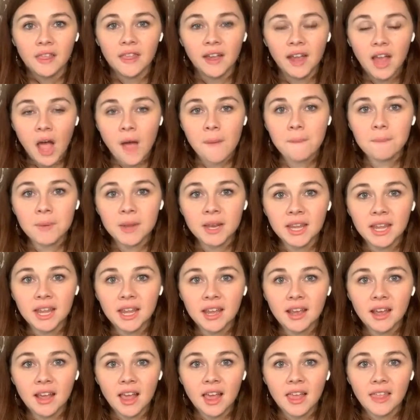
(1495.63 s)
The
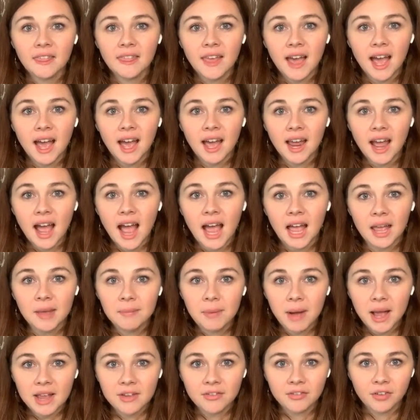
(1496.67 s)
company that I
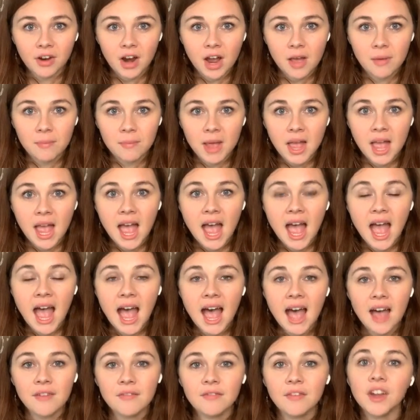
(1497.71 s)
buy from
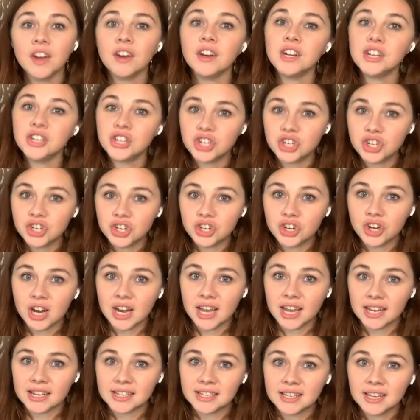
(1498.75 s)
have very
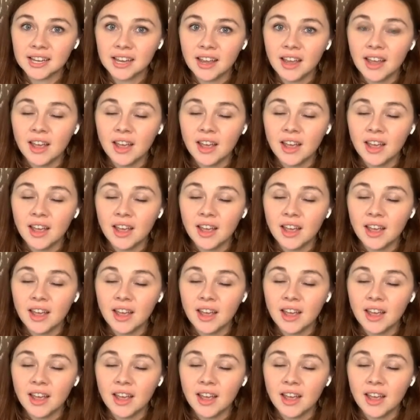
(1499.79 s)
strict,